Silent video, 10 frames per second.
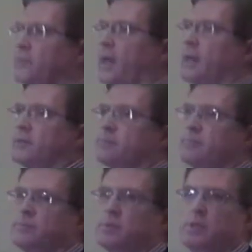that.
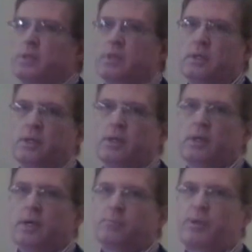
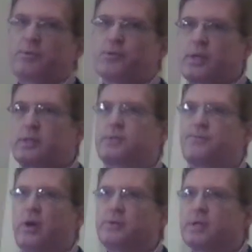People think that
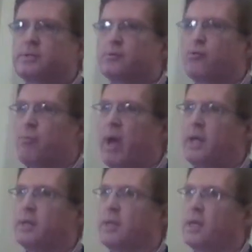voting to
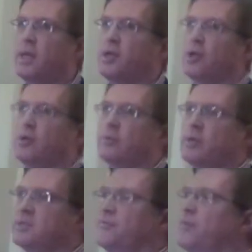remain in the EU
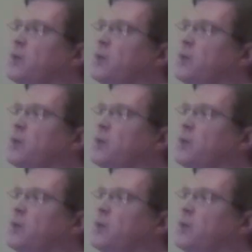is a